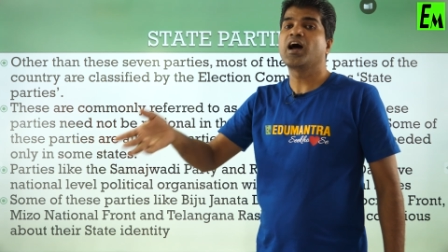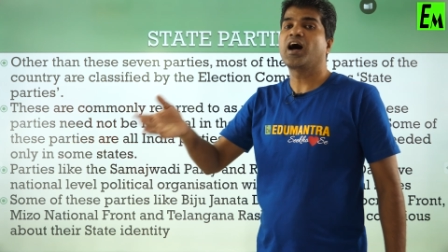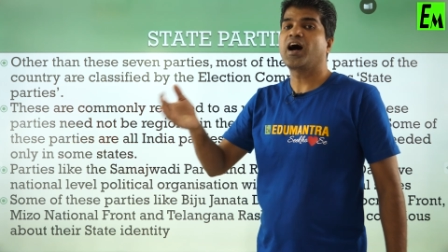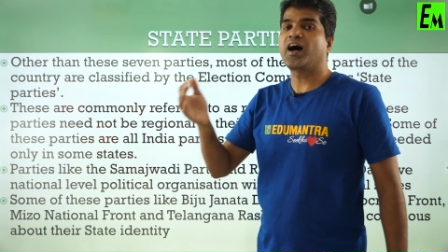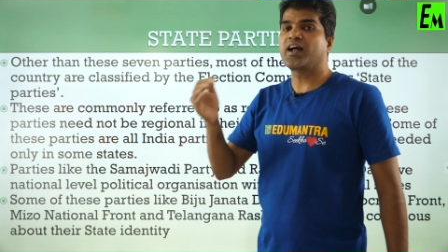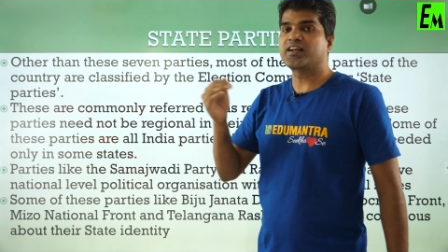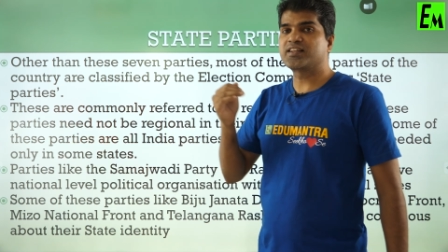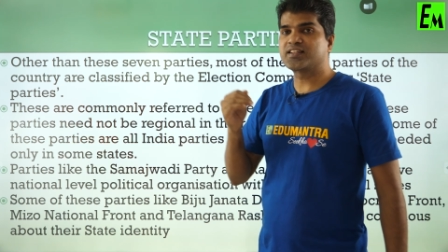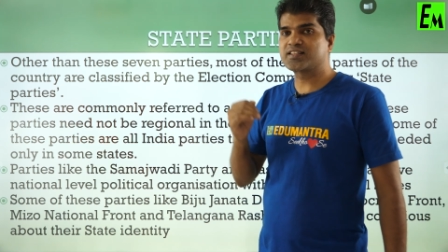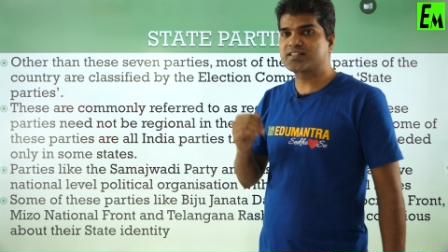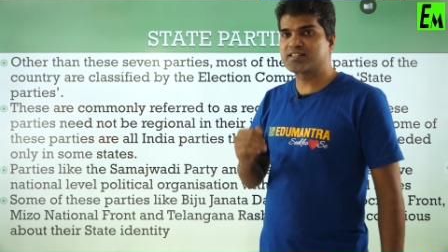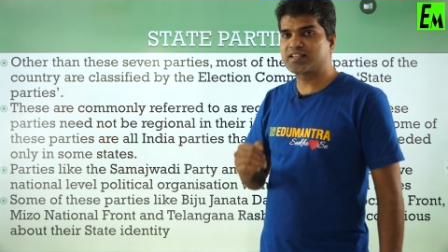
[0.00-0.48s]

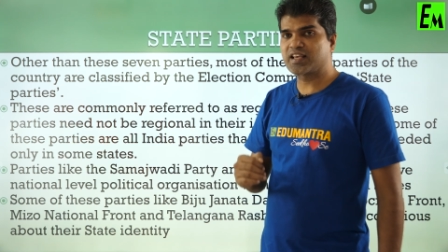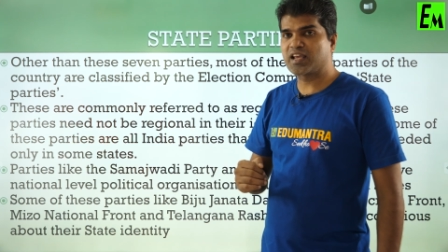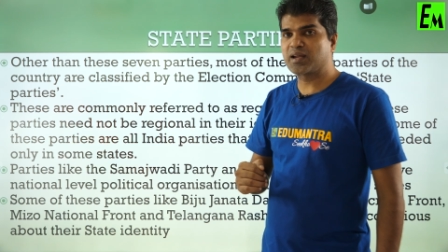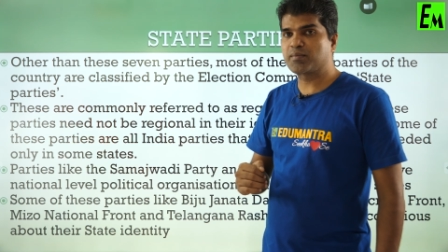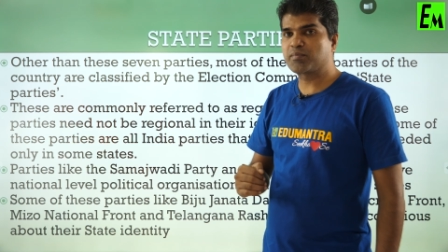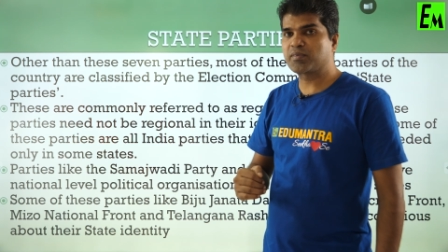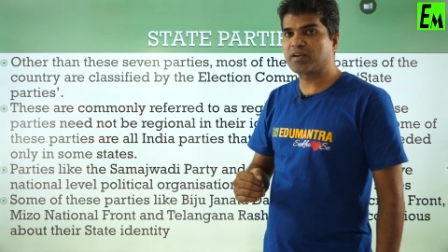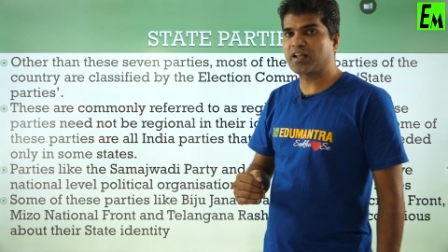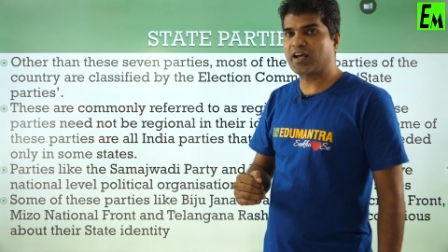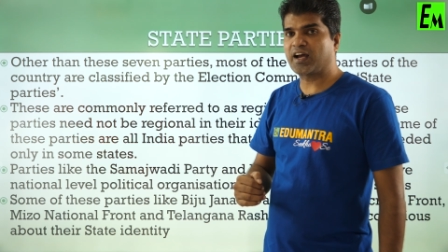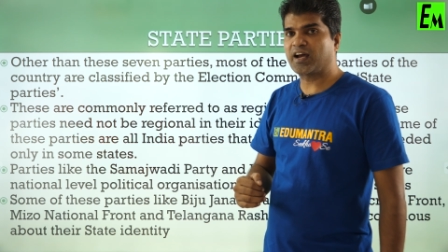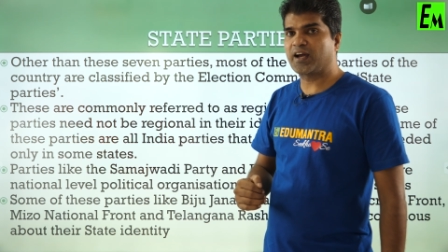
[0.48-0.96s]
At the
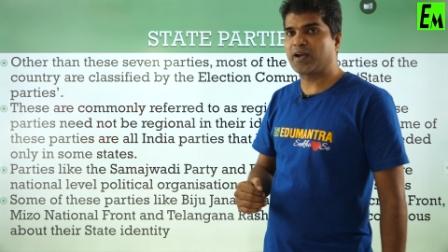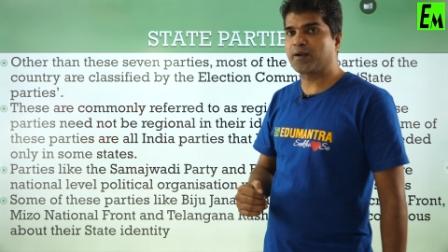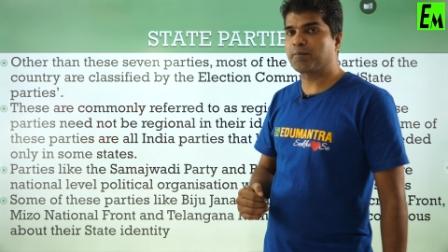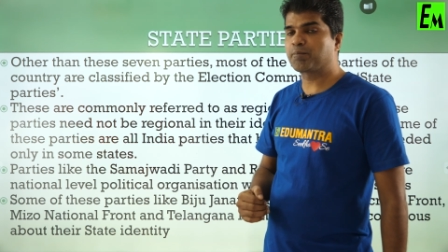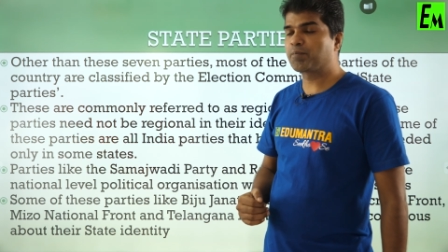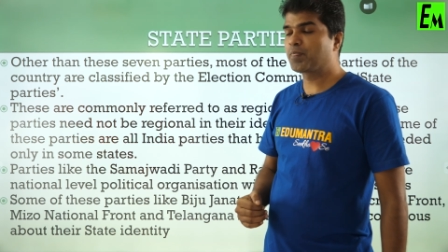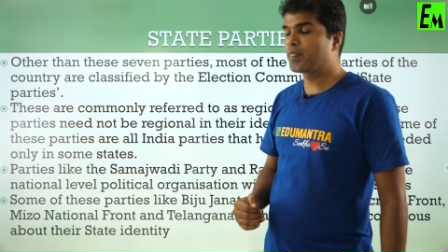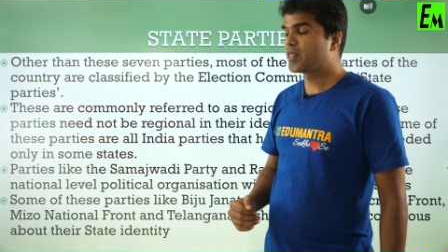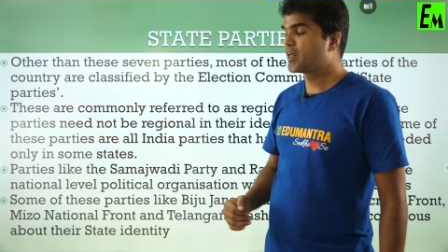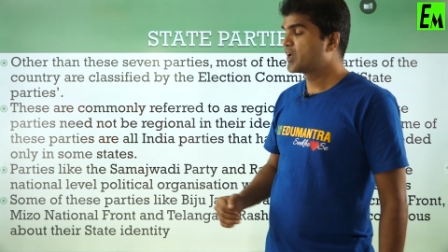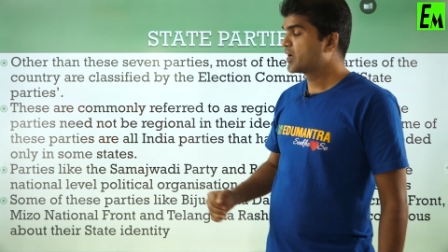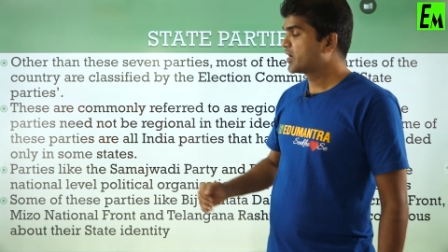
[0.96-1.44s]
same
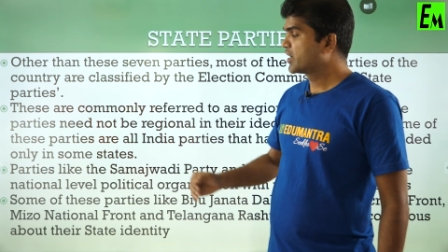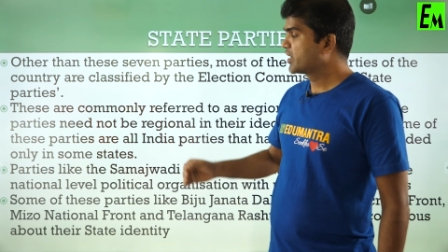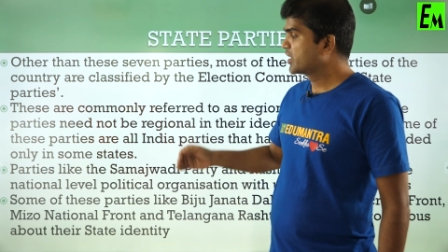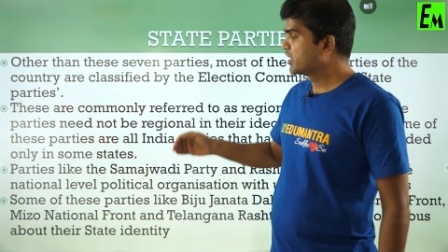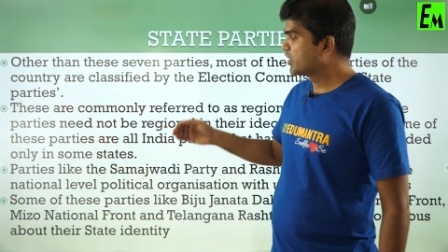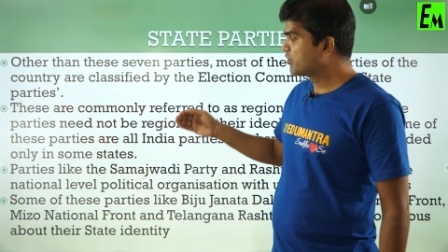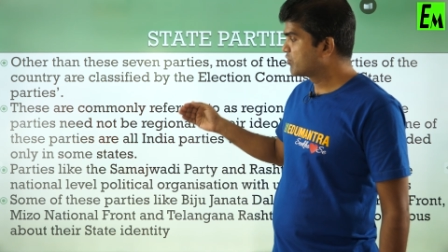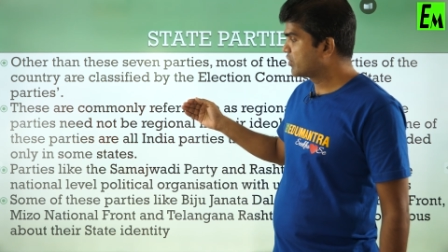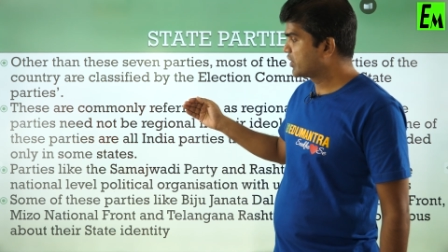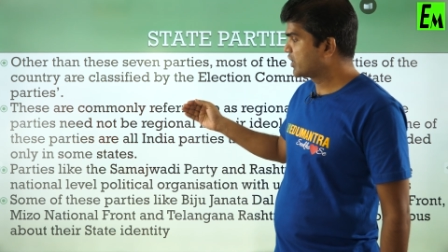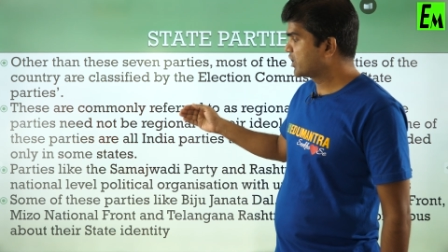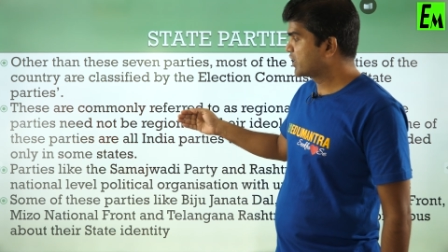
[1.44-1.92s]
time,
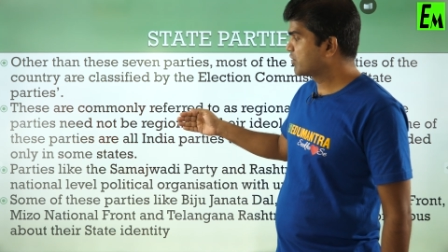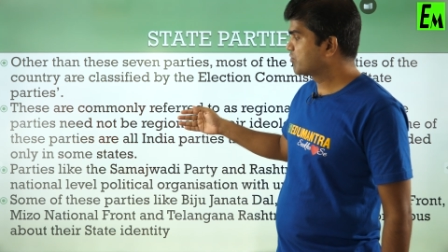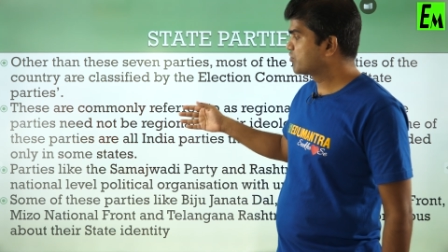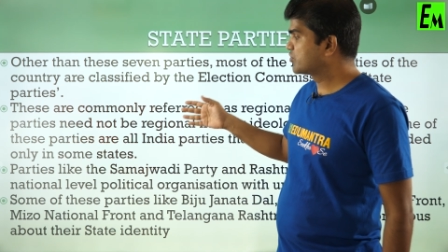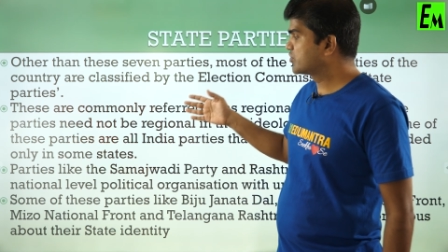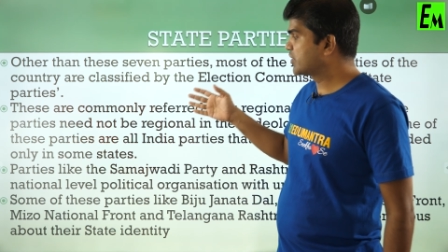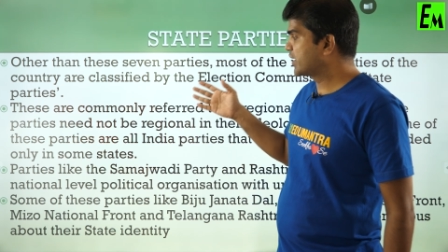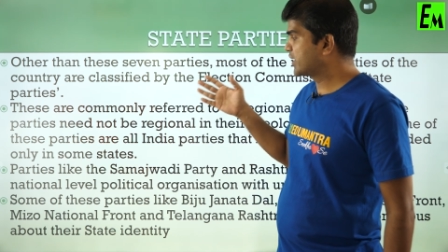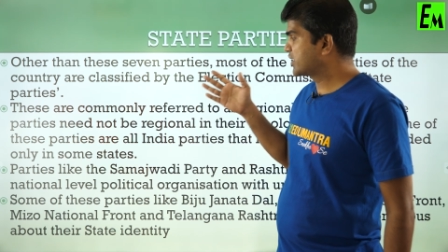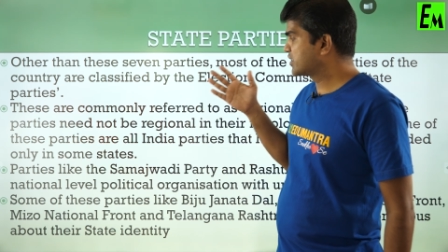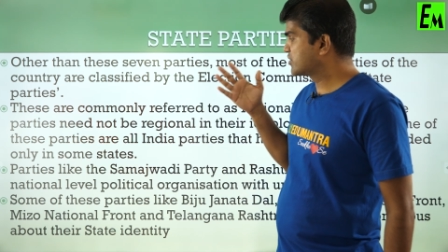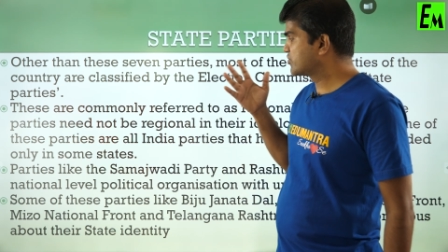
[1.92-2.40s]
even if
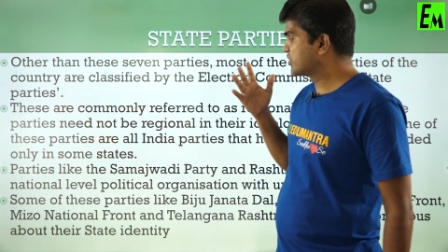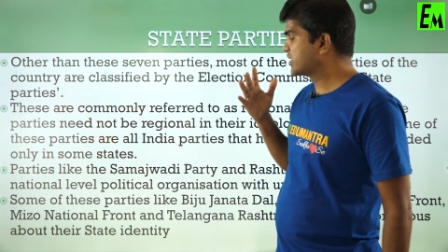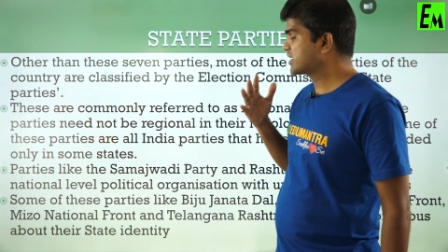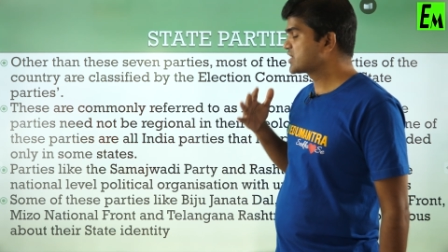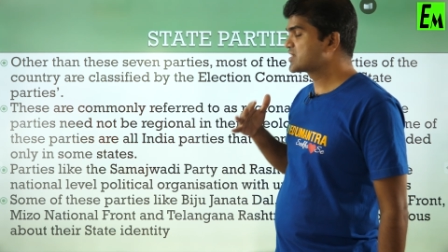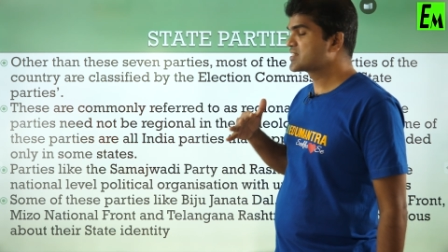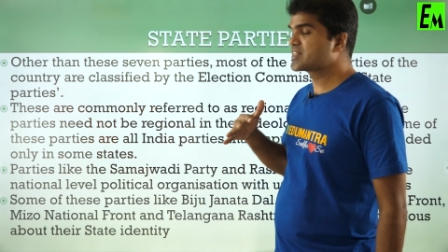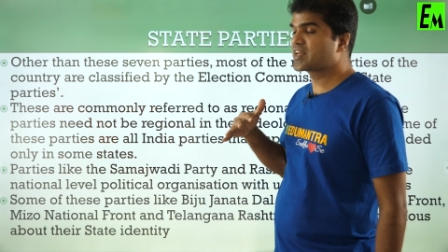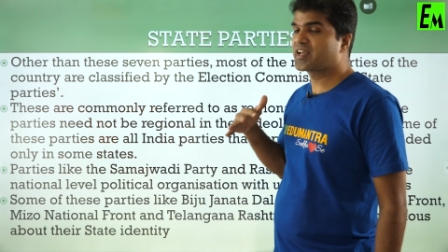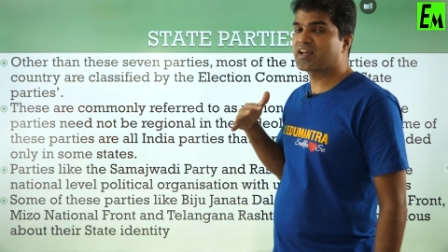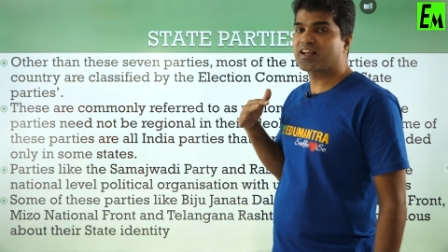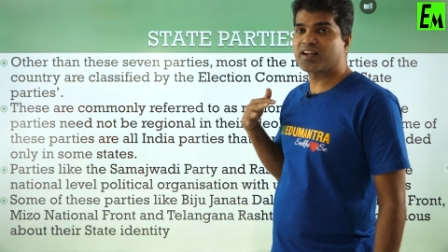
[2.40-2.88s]
when we
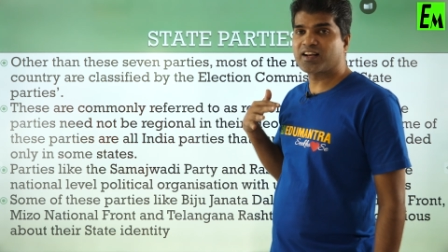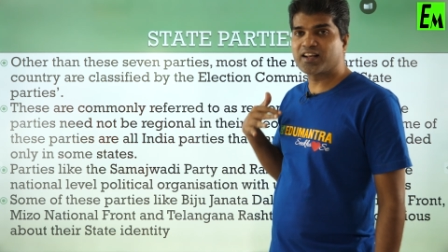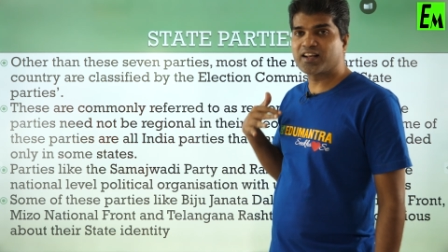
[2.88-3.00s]
say